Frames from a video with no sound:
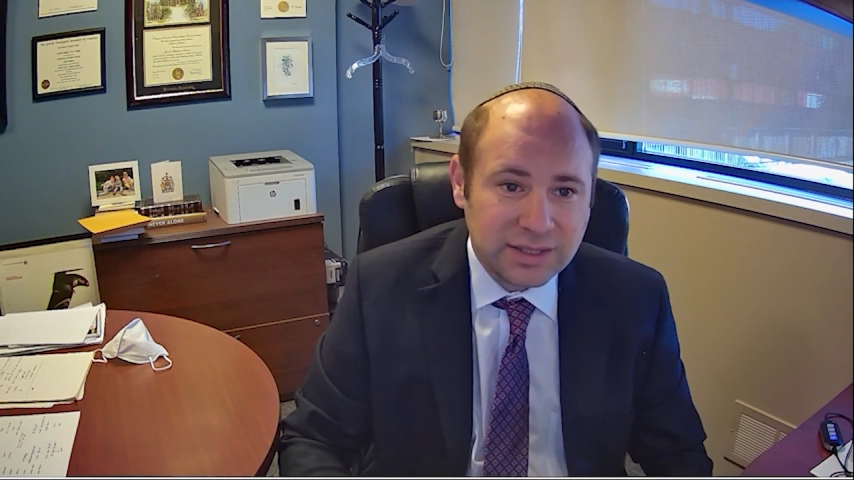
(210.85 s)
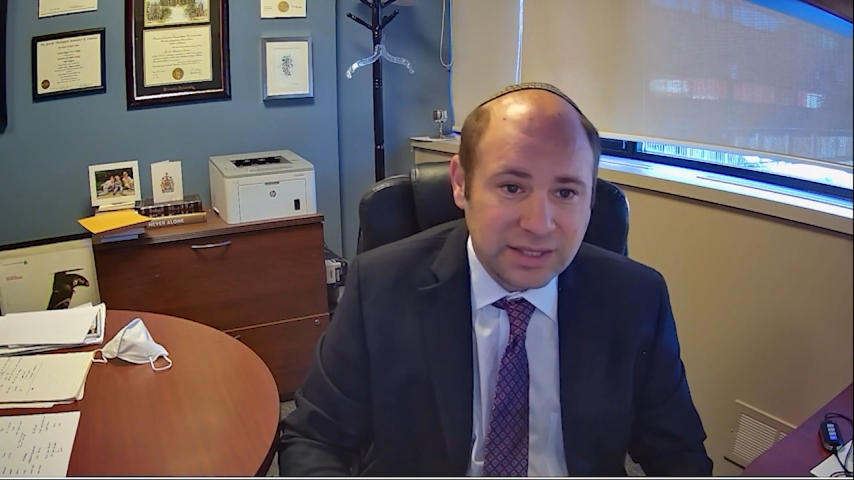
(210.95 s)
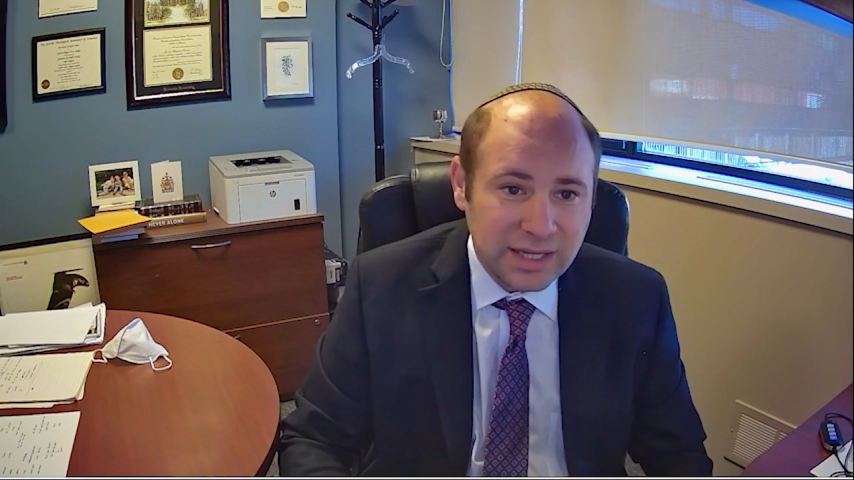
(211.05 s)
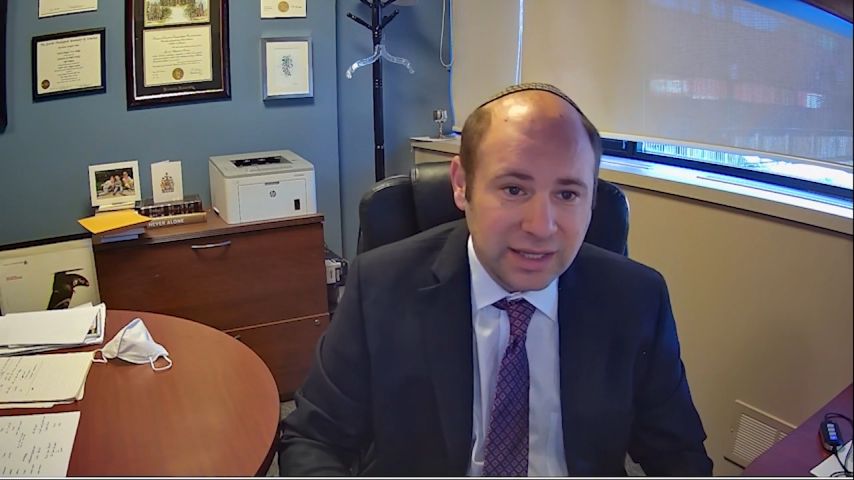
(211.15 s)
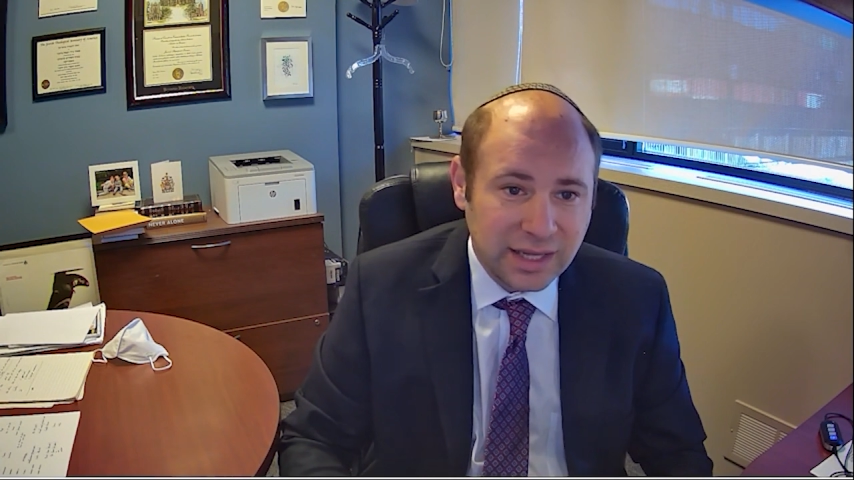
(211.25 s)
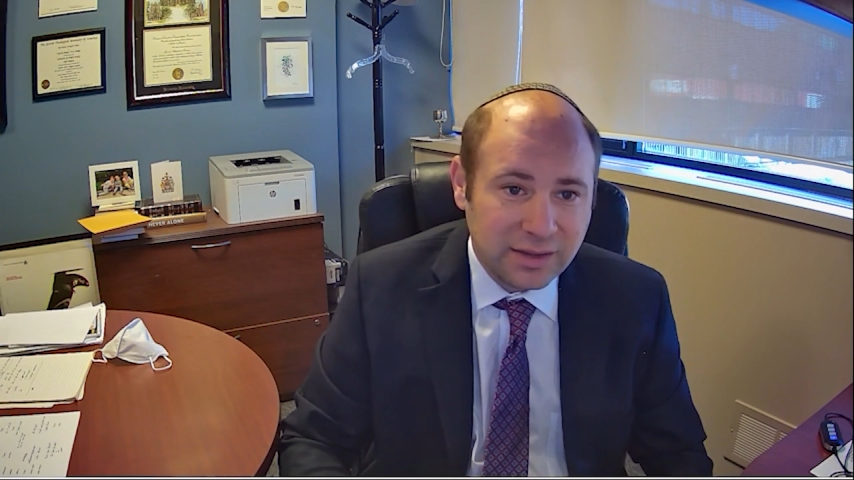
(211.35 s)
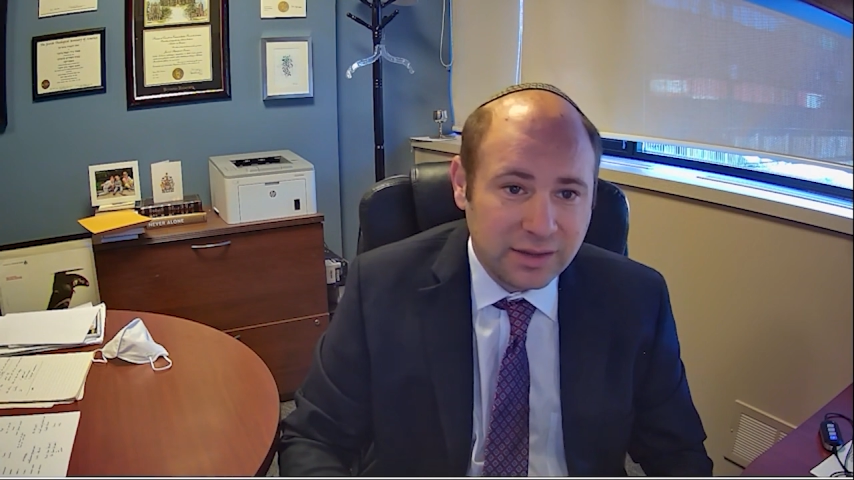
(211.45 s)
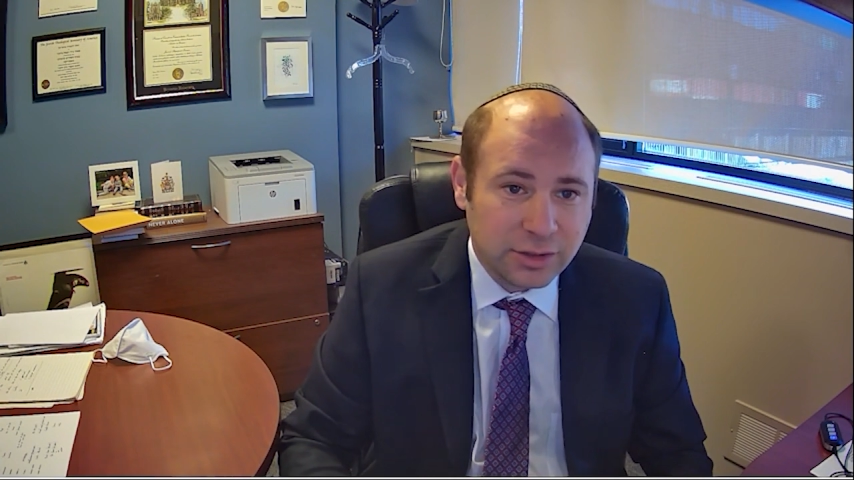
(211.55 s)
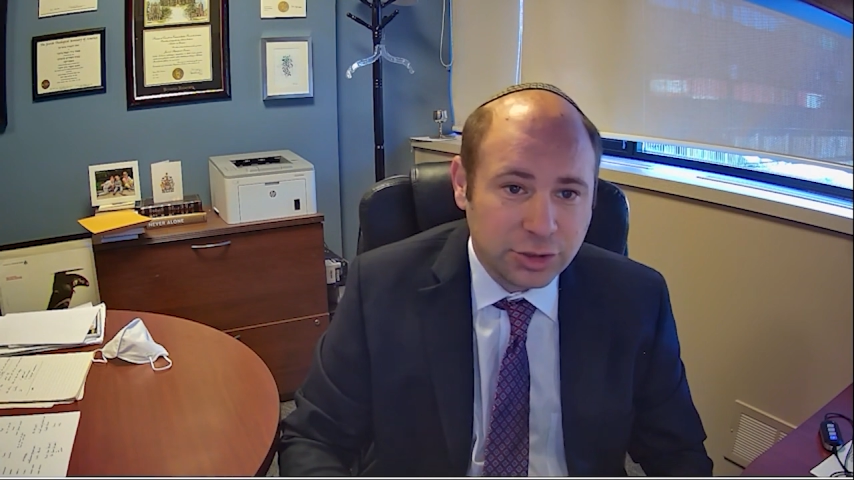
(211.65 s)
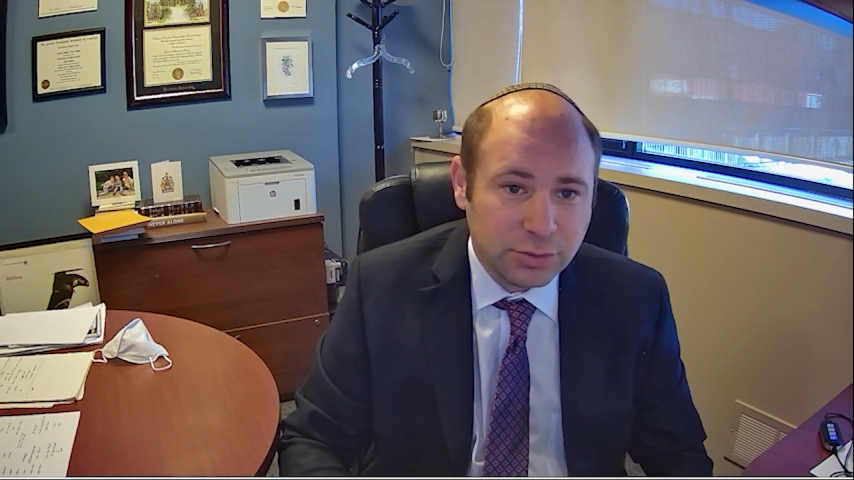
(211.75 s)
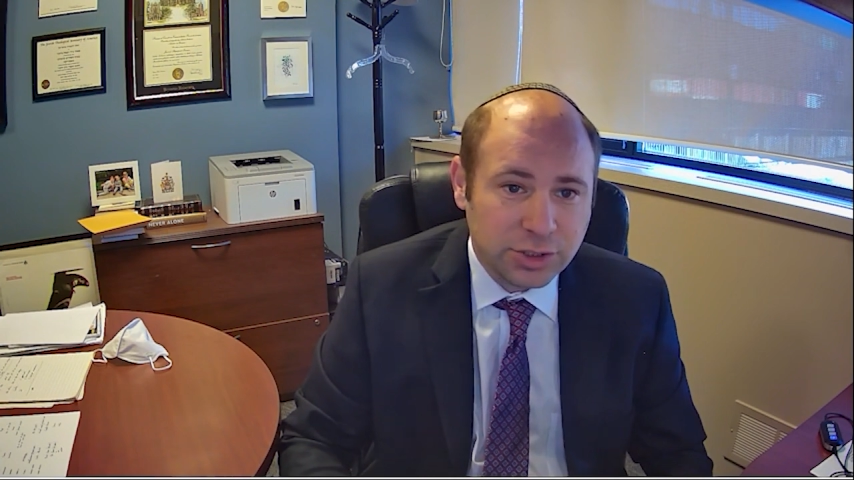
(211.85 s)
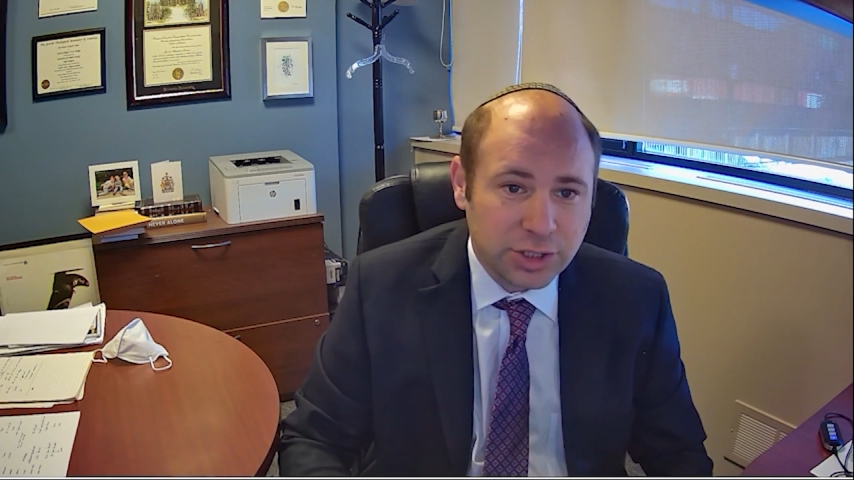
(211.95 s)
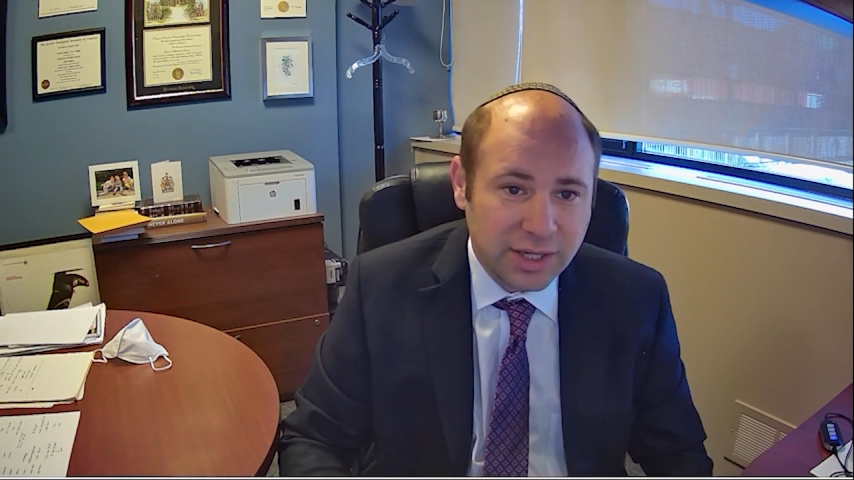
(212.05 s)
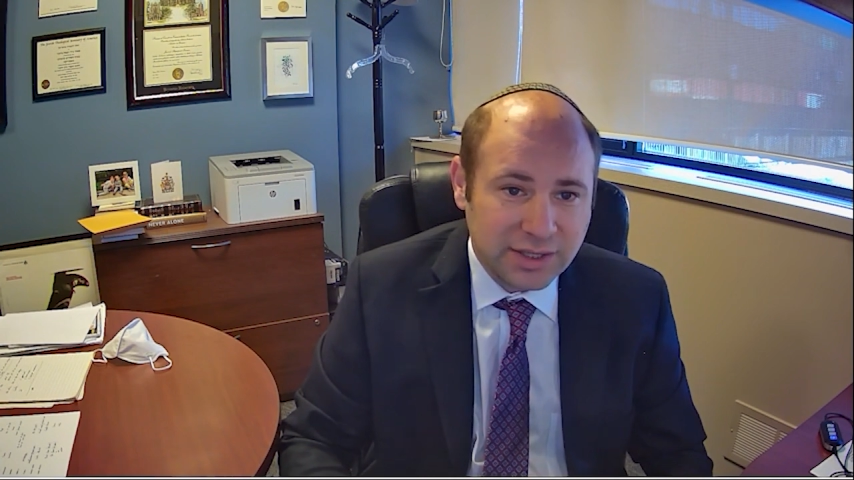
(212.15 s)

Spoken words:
concealing their Jewish